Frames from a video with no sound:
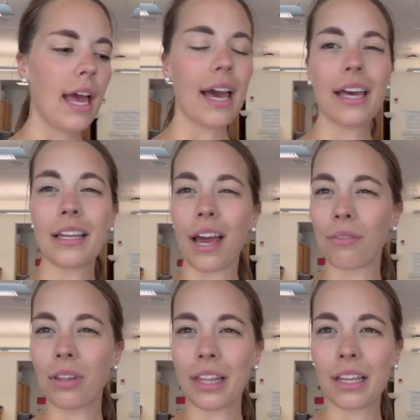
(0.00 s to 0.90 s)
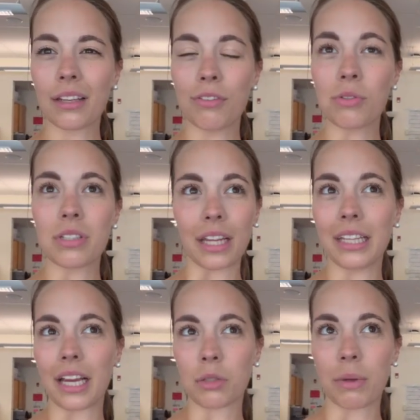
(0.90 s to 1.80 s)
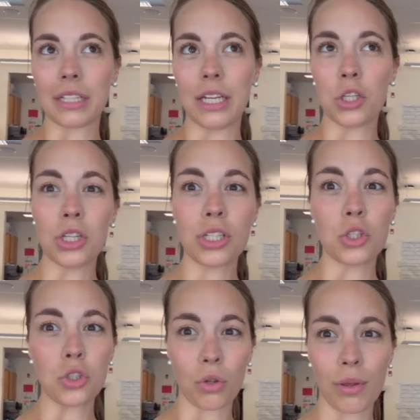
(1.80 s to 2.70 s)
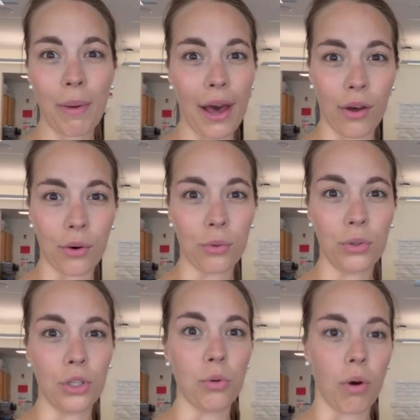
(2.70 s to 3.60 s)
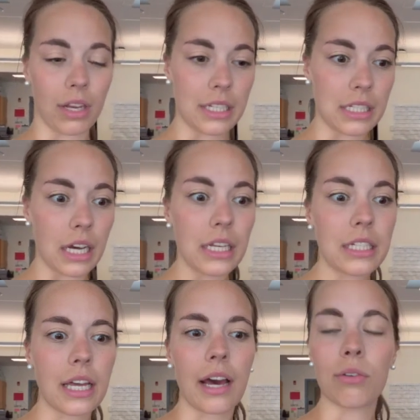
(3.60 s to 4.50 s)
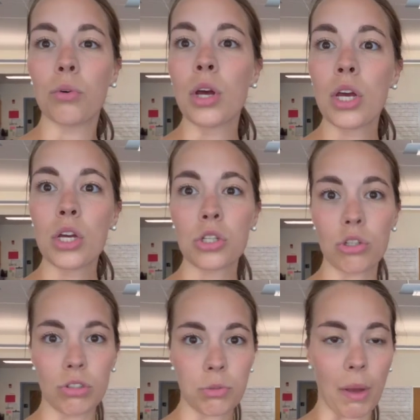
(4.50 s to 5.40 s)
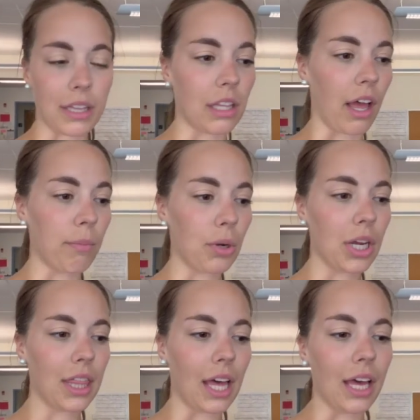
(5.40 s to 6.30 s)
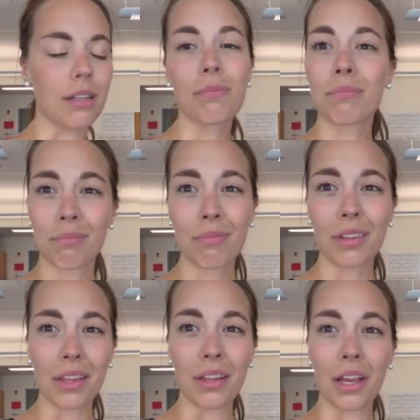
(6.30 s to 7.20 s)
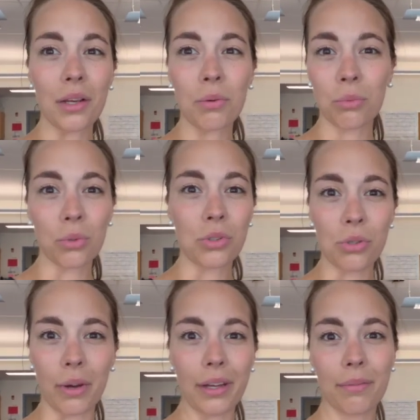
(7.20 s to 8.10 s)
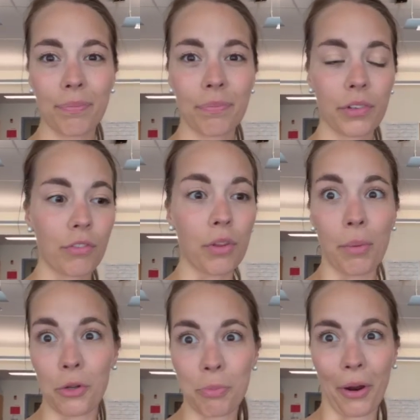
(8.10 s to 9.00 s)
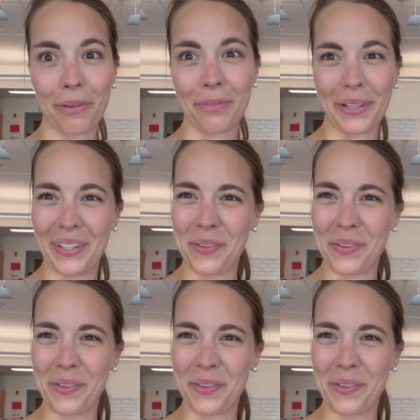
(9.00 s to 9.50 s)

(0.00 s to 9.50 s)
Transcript: And I really think if you set the expectations and show them how you want it done and how to respect the library, that they will do it for the most part. We could hope.